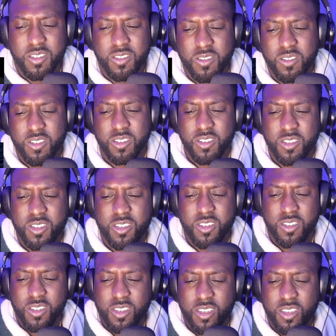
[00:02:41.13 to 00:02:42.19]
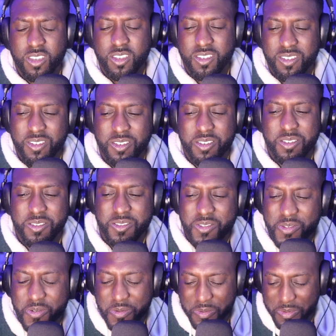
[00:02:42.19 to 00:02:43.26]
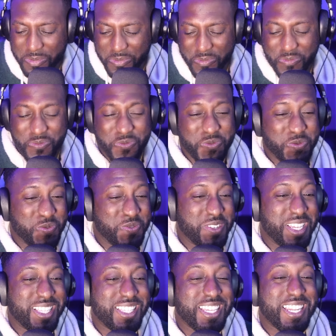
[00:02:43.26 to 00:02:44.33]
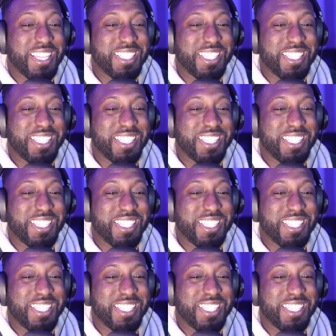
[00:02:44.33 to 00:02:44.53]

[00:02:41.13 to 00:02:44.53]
watches that you wear. So don't be acting like they said they